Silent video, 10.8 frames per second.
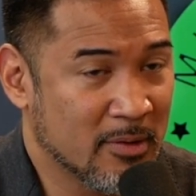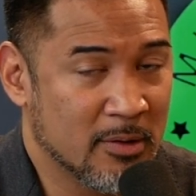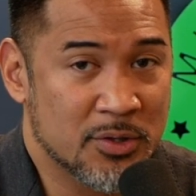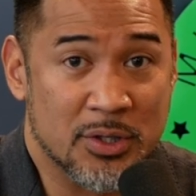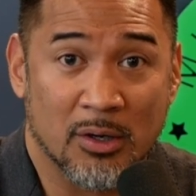
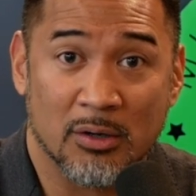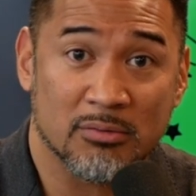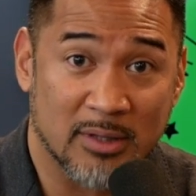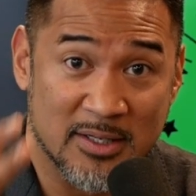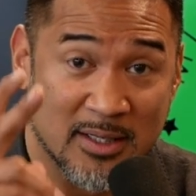
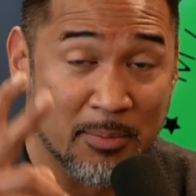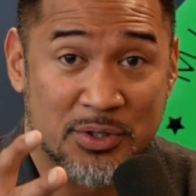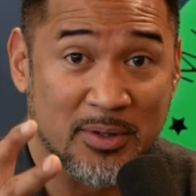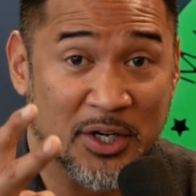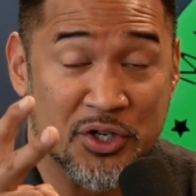So that's number
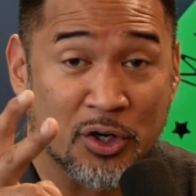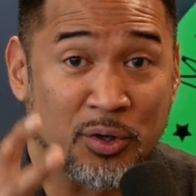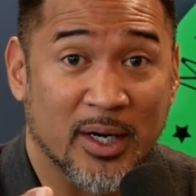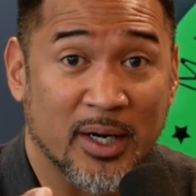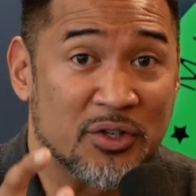two. Get your
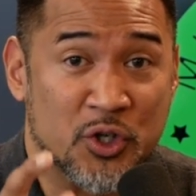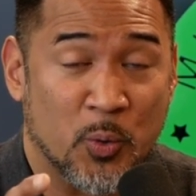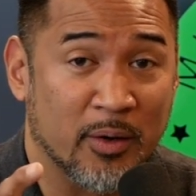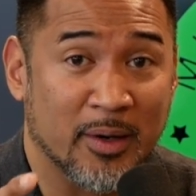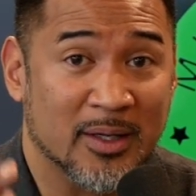credit
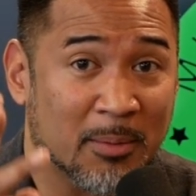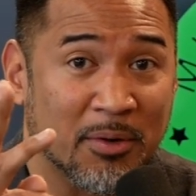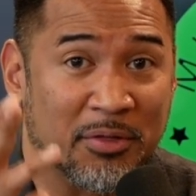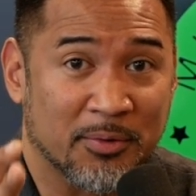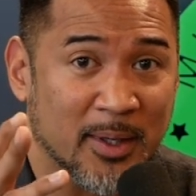square in. Number
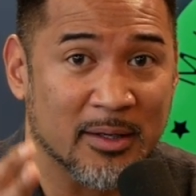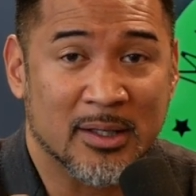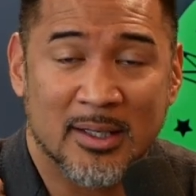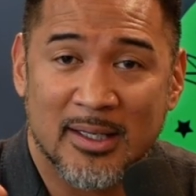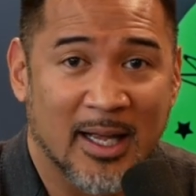three,
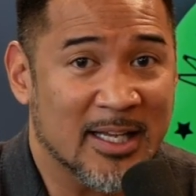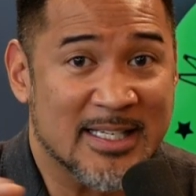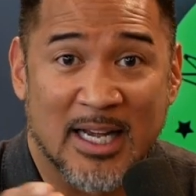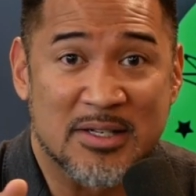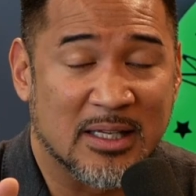it
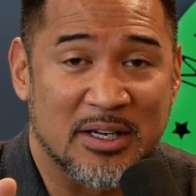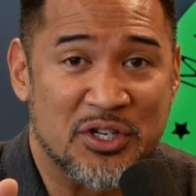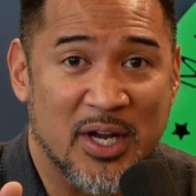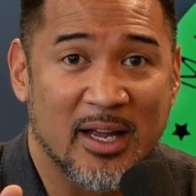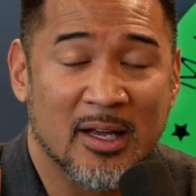sounds
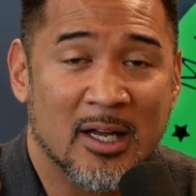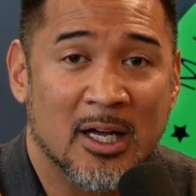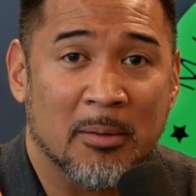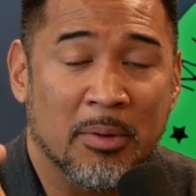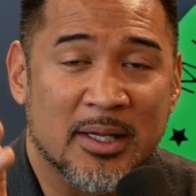cliche,
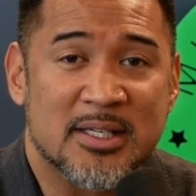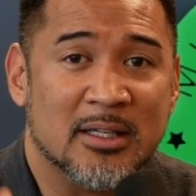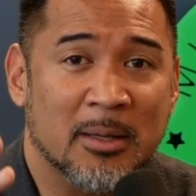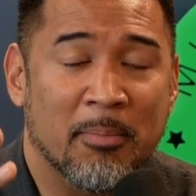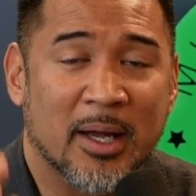but
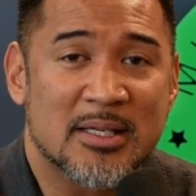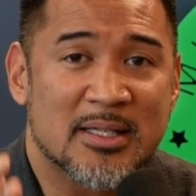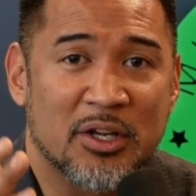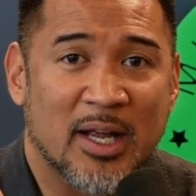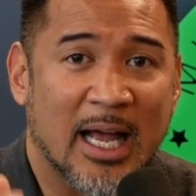listen, the biggest
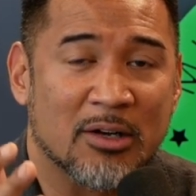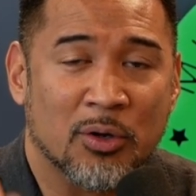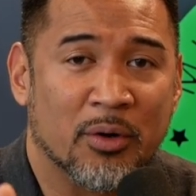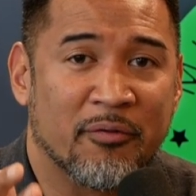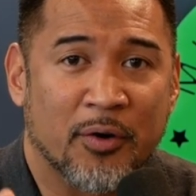thing you got
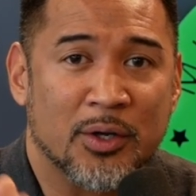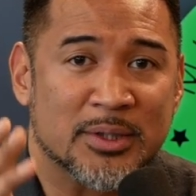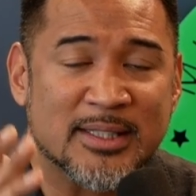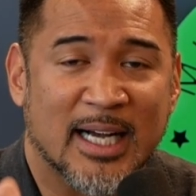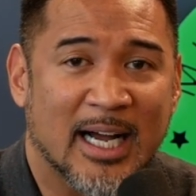going for you
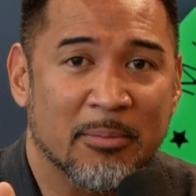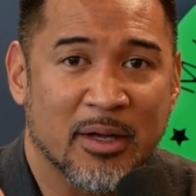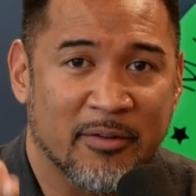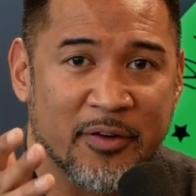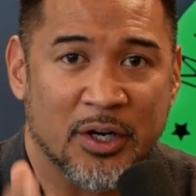is time
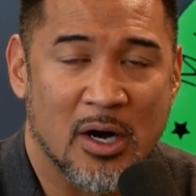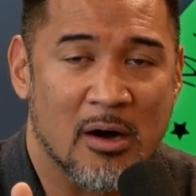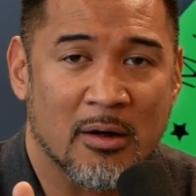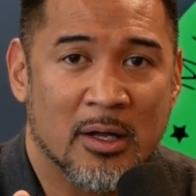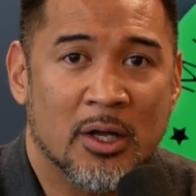if you're
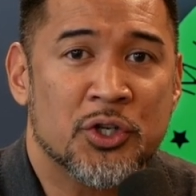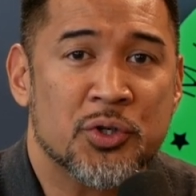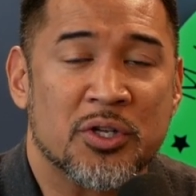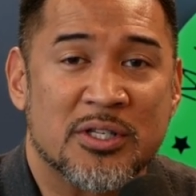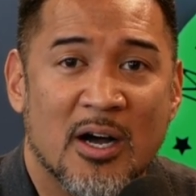young. Mm-hmm.
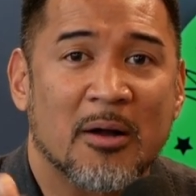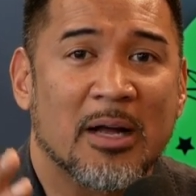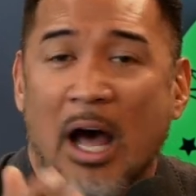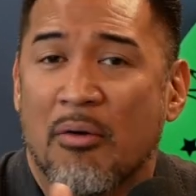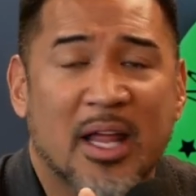So
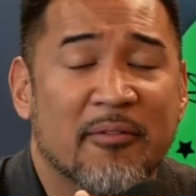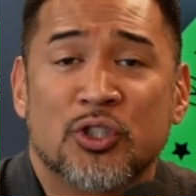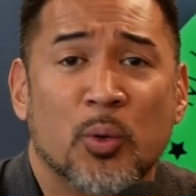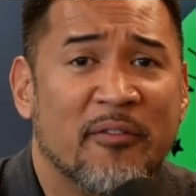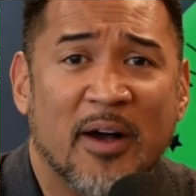tuck, I don't care if it's
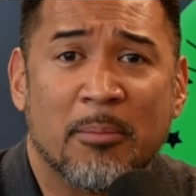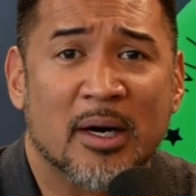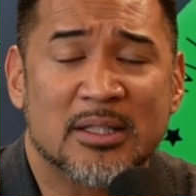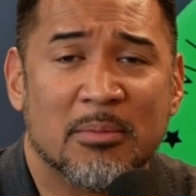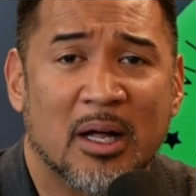25
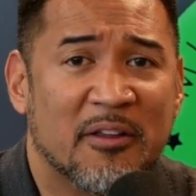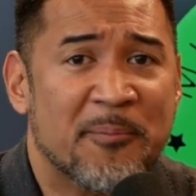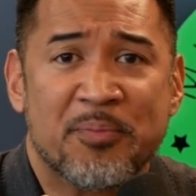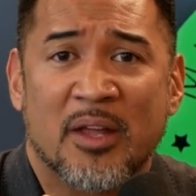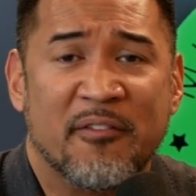bucks a month,
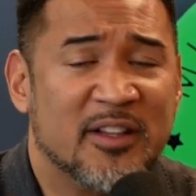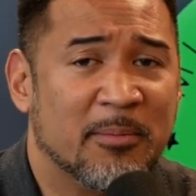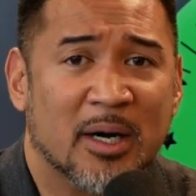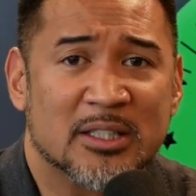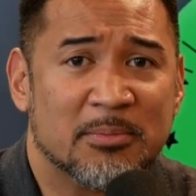50
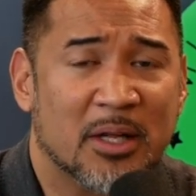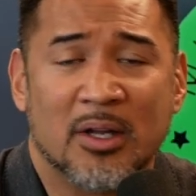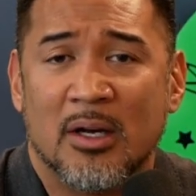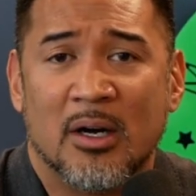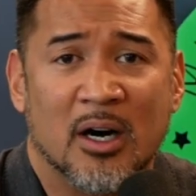bucks a month,
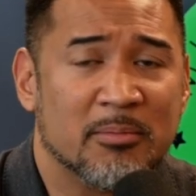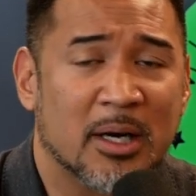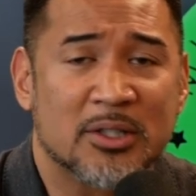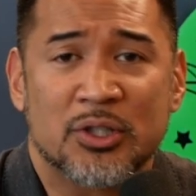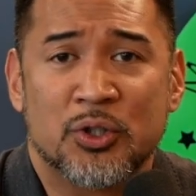100
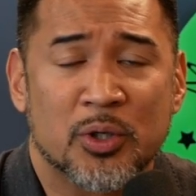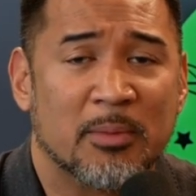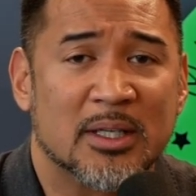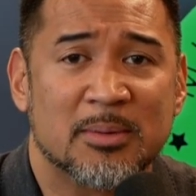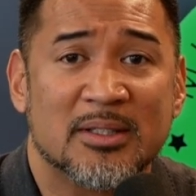bucks, 200
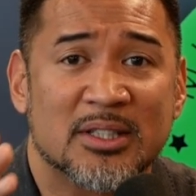bucks a month.